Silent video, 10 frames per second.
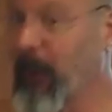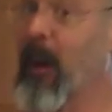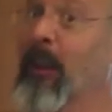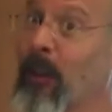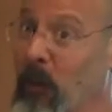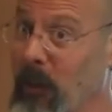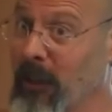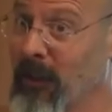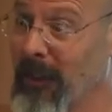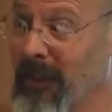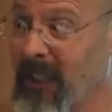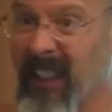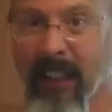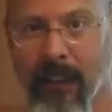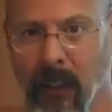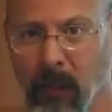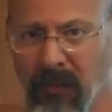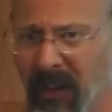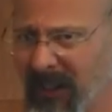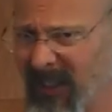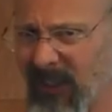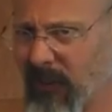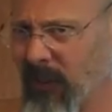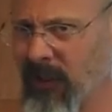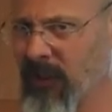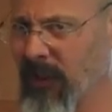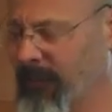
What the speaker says: not so much that they get deep fried crunchy.